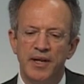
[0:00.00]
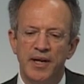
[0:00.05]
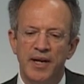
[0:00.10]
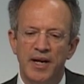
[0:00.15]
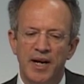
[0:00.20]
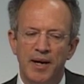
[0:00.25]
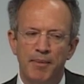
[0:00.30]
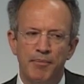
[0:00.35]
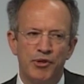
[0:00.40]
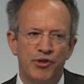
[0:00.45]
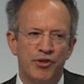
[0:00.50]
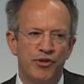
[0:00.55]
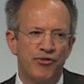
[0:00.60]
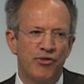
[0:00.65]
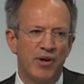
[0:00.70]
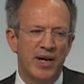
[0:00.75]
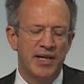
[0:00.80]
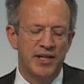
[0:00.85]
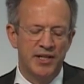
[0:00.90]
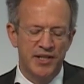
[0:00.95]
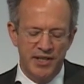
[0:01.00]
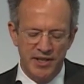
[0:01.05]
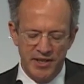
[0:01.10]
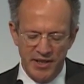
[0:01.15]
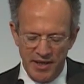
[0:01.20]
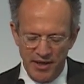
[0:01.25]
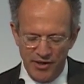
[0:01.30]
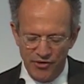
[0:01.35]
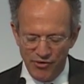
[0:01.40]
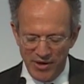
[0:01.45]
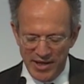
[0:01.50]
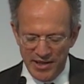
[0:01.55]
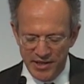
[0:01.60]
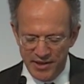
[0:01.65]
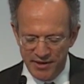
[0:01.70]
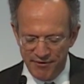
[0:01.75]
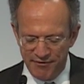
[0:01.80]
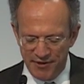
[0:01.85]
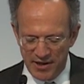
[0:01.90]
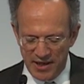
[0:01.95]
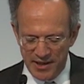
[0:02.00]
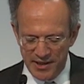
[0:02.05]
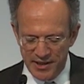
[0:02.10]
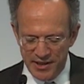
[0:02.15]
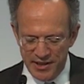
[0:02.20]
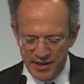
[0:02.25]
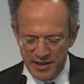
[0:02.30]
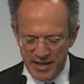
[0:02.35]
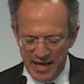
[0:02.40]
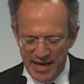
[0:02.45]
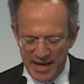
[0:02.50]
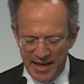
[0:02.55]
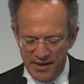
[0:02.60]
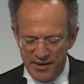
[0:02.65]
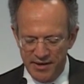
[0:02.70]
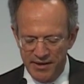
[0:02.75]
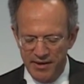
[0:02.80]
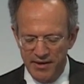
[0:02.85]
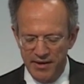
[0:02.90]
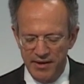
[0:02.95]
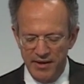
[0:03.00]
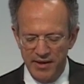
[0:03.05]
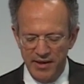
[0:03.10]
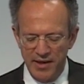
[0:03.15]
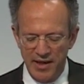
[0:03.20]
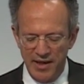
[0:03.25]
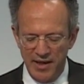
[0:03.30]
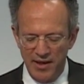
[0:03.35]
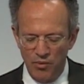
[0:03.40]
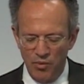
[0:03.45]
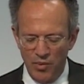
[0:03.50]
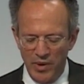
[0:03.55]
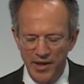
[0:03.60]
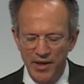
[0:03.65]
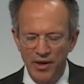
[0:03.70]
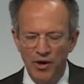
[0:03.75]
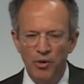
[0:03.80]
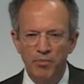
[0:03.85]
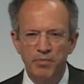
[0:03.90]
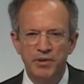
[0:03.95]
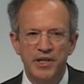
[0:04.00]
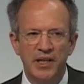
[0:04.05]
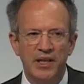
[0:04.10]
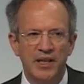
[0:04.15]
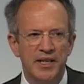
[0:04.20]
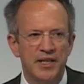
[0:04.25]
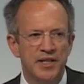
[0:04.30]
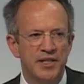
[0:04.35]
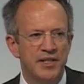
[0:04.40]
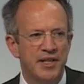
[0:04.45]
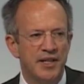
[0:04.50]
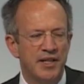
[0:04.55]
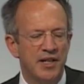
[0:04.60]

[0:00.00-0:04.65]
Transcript: to trace the funds and one hopes at least